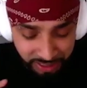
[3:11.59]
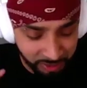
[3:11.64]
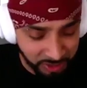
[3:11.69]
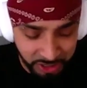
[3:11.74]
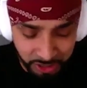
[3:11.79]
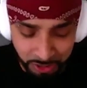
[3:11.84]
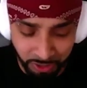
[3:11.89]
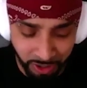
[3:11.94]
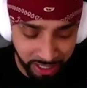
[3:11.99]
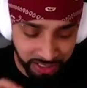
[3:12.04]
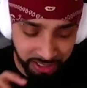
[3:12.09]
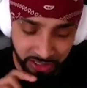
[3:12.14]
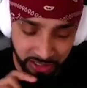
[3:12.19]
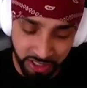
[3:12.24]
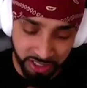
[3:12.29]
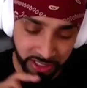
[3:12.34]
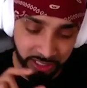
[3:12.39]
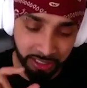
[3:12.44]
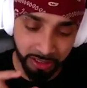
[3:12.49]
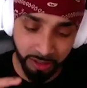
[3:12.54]
it was great
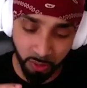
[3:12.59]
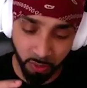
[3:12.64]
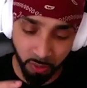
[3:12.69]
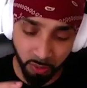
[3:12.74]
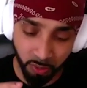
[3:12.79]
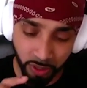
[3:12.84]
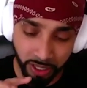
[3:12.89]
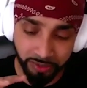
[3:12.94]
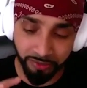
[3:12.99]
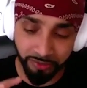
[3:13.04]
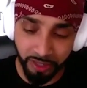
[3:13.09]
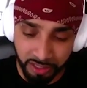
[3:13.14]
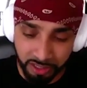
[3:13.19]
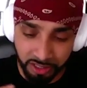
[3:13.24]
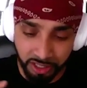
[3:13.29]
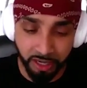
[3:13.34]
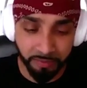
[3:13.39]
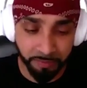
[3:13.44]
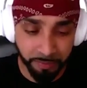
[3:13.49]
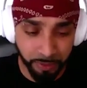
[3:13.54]
just seeing the way things
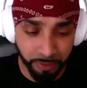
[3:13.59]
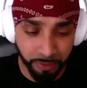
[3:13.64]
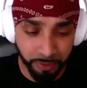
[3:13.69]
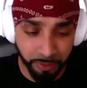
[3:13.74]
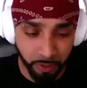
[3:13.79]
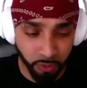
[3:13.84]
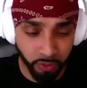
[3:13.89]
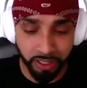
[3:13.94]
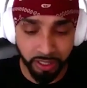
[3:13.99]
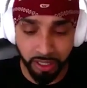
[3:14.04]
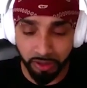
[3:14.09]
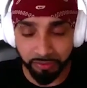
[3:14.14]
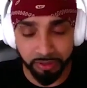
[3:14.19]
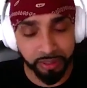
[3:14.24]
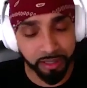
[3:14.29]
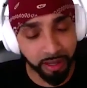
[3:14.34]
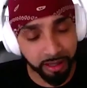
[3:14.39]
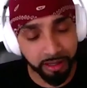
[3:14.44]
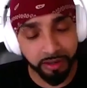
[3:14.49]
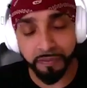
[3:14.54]
started building every
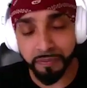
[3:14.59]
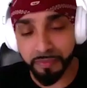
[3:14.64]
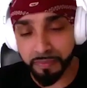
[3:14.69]
day.